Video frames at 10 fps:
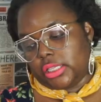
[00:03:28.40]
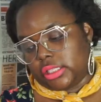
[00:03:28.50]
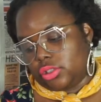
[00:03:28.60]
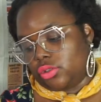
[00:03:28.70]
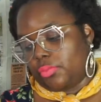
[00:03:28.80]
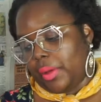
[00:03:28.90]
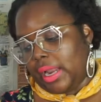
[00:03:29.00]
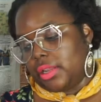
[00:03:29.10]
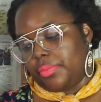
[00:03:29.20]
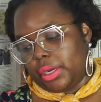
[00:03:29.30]
Essential
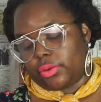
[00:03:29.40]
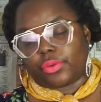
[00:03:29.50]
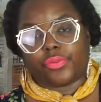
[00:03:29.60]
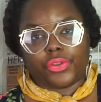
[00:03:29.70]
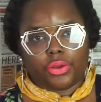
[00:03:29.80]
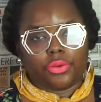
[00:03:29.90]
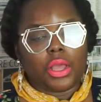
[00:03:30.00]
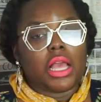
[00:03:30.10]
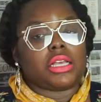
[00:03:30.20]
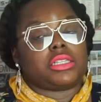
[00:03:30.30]
Body Butter Review.
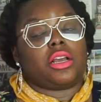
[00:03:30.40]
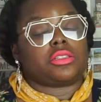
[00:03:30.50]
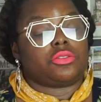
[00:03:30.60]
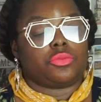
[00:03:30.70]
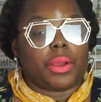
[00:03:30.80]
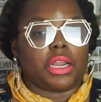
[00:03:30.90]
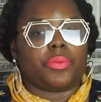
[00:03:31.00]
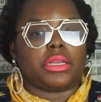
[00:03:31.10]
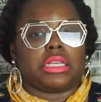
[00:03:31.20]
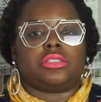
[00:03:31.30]
Because they also do body
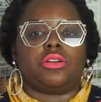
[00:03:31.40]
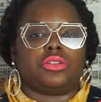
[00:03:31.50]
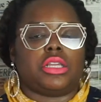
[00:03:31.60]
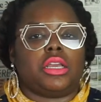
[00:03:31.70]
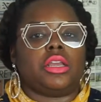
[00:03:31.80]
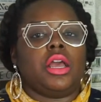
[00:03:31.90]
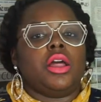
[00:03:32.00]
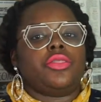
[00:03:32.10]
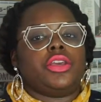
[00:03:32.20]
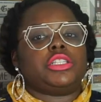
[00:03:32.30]
butter. As I told you, they
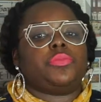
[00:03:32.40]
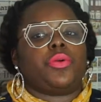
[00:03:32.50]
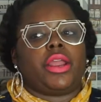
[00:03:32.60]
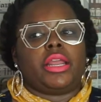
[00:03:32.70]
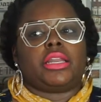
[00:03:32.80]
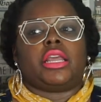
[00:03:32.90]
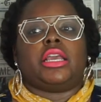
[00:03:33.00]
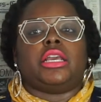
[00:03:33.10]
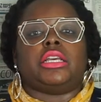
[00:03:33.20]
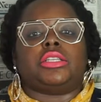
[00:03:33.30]
this brand
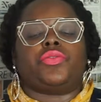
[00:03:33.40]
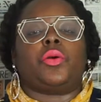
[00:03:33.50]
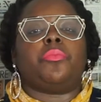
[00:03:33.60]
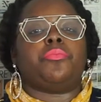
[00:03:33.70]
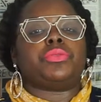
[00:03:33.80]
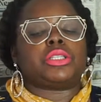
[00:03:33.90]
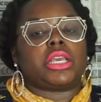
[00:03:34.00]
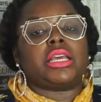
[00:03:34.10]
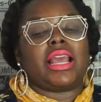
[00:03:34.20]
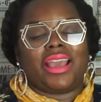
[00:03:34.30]
is for
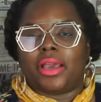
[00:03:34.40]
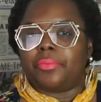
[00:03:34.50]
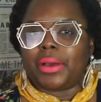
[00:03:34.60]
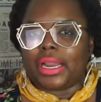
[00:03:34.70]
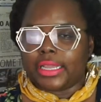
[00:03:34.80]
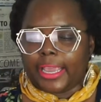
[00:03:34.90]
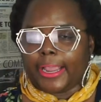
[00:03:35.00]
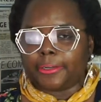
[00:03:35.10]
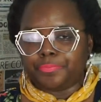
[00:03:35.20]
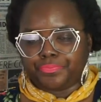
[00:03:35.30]
skin and body
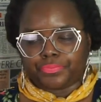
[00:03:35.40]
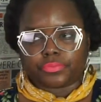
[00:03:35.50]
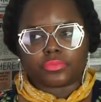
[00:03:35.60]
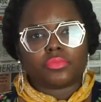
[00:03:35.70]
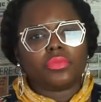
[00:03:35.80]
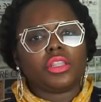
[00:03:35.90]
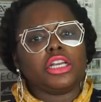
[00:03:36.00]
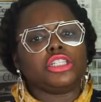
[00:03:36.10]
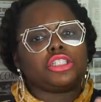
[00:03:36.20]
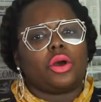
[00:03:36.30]
care.
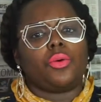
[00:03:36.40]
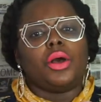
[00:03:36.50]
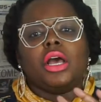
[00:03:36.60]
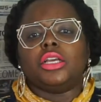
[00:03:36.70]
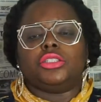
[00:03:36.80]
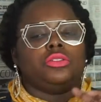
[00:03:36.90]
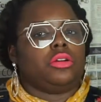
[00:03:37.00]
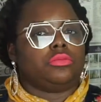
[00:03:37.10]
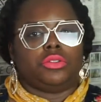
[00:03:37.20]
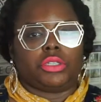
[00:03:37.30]
So, you
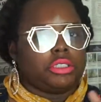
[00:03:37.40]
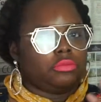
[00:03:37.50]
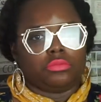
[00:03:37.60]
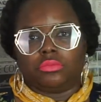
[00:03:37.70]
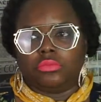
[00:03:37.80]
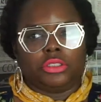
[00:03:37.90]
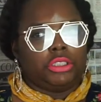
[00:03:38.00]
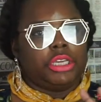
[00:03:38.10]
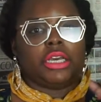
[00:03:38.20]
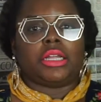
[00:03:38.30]
know, you can
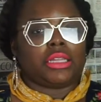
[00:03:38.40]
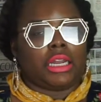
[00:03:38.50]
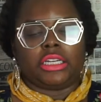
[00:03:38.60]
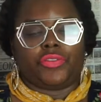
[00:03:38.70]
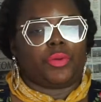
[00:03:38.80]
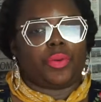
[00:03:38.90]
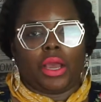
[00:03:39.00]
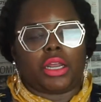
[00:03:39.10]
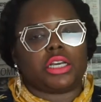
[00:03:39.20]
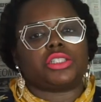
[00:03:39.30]
get a lot of different
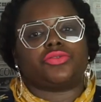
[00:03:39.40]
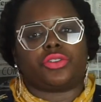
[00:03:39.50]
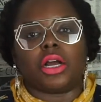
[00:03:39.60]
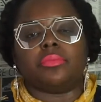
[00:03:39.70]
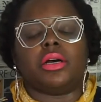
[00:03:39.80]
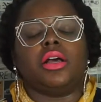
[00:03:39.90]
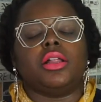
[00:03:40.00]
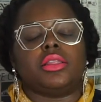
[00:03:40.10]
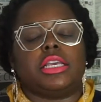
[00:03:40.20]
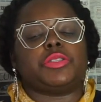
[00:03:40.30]
products from
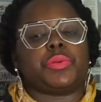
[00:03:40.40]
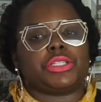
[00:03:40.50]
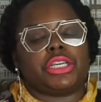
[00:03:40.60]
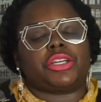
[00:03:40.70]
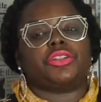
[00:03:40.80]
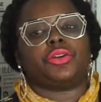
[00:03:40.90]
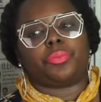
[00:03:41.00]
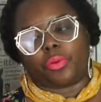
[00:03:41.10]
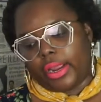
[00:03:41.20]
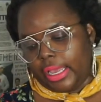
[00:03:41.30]
this particular
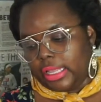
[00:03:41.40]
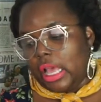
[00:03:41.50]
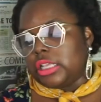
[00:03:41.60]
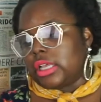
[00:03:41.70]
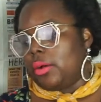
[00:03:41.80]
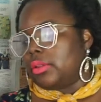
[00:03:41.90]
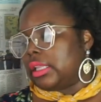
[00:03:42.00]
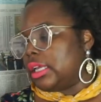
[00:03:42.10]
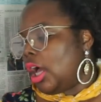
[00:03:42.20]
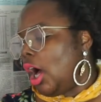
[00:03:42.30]
brand. So I will
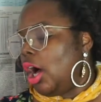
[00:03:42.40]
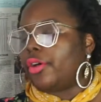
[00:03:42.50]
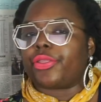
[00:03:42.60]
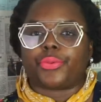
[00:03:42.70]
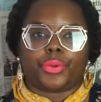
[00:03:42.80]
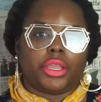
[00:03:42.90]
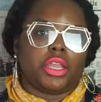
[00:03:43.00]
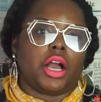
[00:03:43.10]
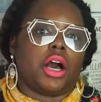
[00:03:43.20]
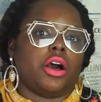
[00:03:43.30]
link all
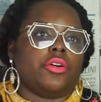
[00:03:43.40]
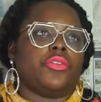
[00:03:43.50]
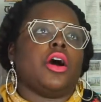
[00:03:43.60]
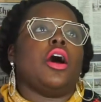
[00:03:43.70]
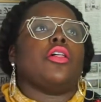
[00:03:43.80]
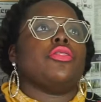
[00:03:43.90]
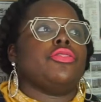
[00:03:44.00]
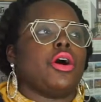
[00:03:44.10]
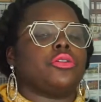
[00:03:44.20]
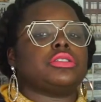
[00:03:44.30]
three of
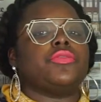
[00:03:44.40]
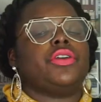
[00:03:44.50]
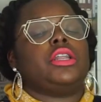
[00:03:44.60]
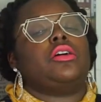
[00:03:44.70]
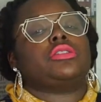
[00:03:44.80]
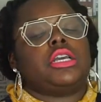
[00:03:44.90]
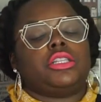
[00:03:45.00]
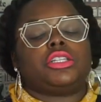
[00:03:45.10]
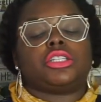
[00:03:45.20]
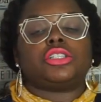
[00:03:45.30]
those videos in
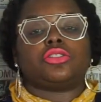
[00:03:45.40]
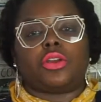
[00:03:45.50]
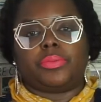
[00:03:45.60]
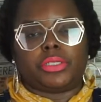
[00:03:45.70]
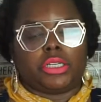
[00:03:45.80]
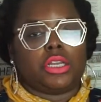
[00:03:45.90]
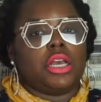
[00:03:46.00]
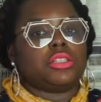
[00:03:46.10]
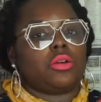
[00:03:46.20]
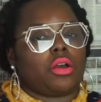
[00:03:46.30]
the description.
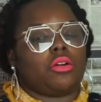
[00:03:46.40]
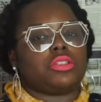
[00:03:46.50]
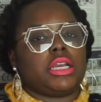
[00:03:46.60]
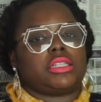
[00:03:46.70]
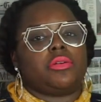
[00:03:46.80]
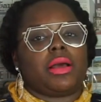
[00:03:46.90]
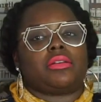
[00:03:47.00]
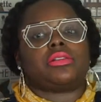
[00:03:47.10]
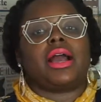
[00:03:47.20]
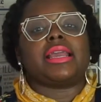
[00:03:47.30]
So go check them out.
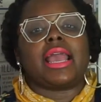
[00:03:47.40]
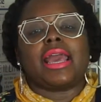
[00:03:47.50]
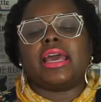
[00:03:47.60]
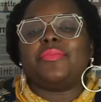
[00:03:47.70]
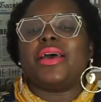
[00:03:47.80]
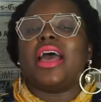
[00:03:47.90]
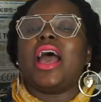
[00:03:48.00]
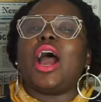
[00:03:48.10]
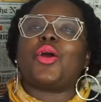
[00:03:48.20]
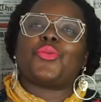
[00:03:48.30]
So I am
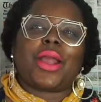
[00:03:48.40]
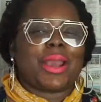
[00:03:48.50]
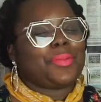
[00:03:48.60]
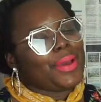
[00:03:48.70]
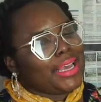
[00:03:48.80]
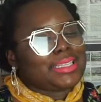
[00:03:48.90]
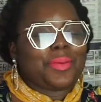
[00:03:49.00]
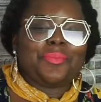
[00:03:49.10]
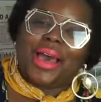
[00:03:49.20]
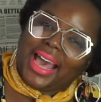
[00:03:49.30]
a Rae Baes
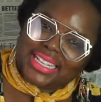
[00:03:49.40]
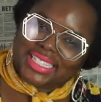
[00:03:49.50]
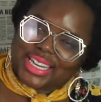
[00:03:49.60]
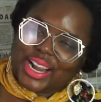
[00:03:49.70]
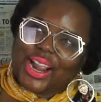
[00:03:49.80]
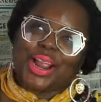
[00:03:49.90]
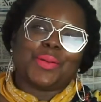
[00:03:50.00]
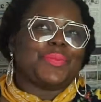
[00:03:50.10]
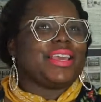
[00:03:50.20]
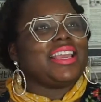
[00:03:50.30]
ambassador,
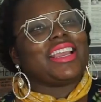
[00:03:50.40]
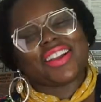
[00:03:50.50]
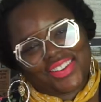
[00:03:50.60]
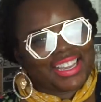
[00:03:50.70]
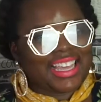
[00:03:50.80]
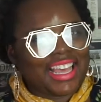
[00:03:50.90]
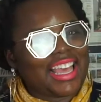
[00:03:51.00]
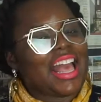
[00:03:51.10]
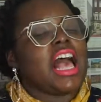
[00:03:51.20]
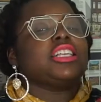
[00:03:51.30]

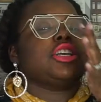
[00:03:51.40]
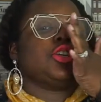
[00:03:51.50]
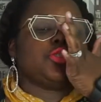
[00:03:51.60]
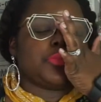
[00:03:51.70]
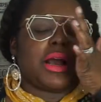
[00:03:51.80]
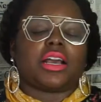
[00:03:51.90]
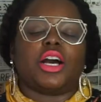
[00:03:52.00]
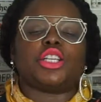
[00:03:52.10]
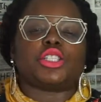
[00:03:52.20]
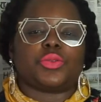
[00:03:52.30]
period. So use my
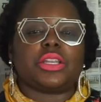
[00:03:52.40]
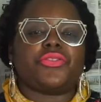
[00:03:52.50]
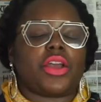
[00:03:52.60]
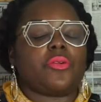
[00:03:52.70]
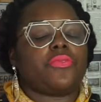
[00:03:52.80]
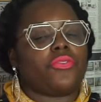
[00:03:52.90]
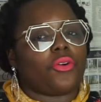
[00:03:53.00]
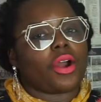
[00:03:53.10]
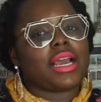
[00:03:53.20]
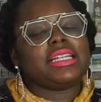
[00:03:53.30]
code SweetieFam
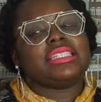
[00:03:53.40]
for a